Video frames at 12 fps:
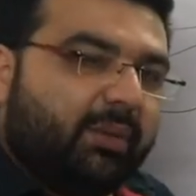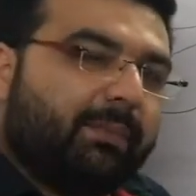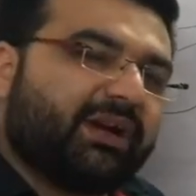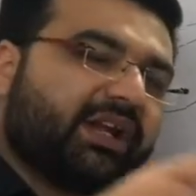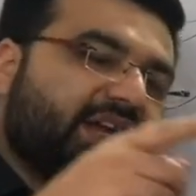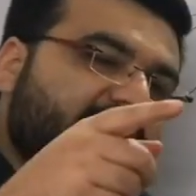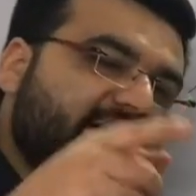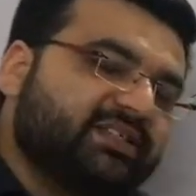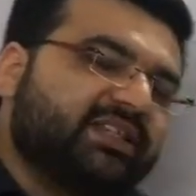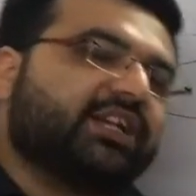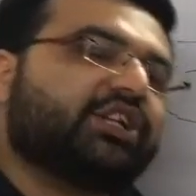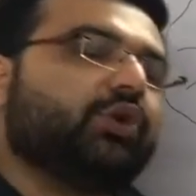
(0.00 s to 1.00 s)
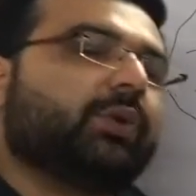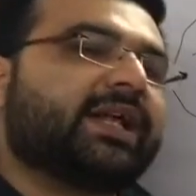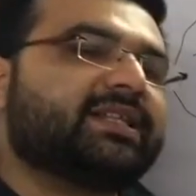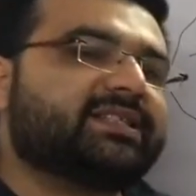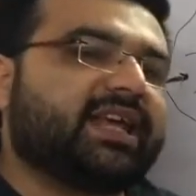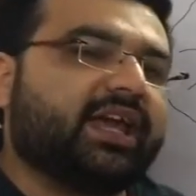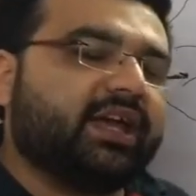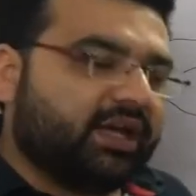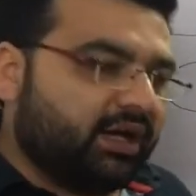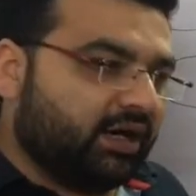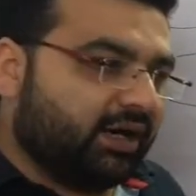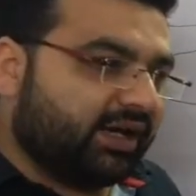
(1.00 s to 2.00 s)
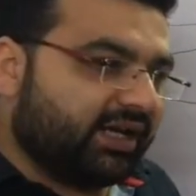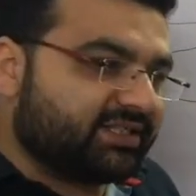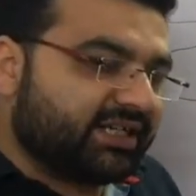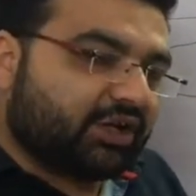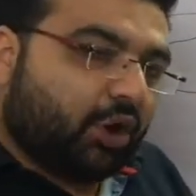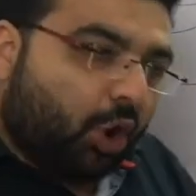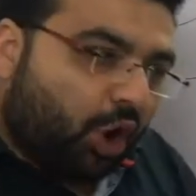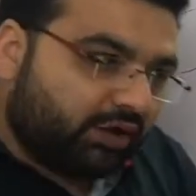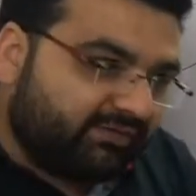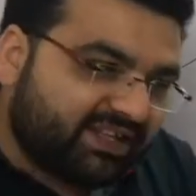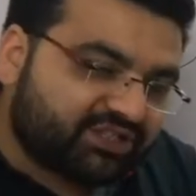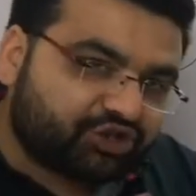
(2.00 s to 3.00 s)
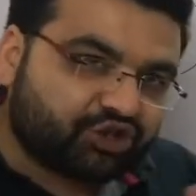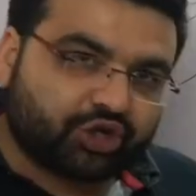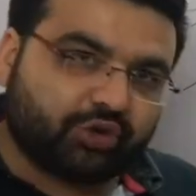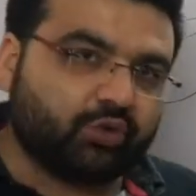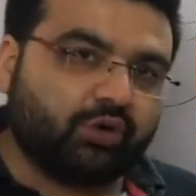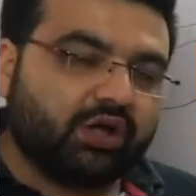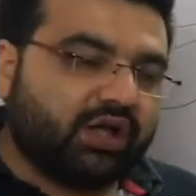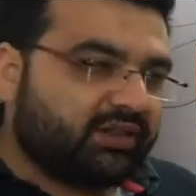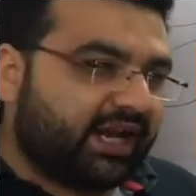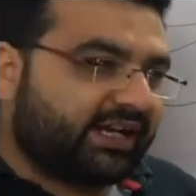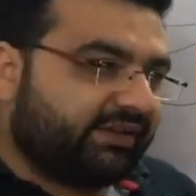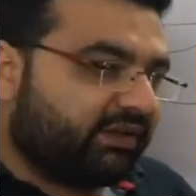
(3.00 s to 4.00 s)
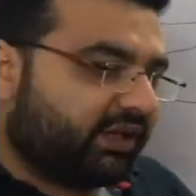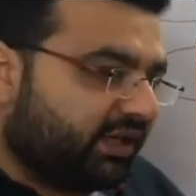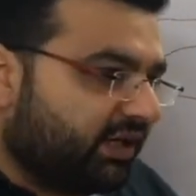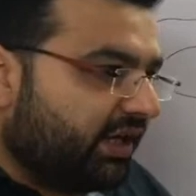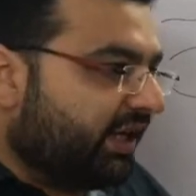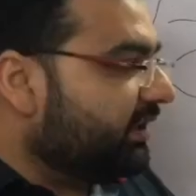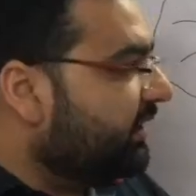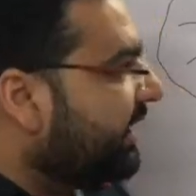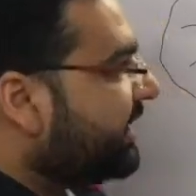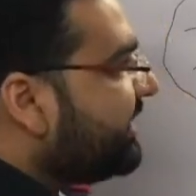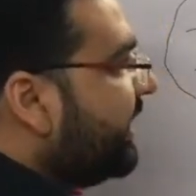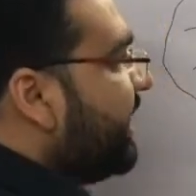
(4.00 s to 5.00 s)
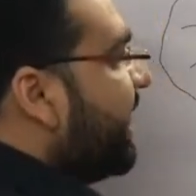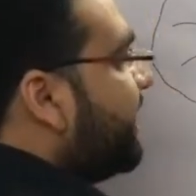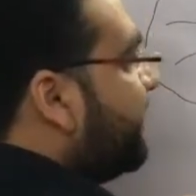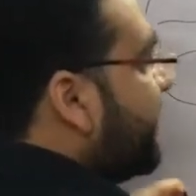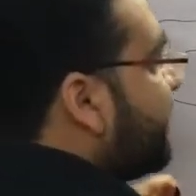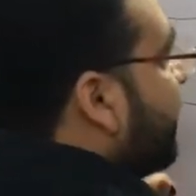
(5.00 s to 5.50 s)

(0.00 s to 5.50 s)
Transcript: But is it, you can say, is it always true that even, let us say that this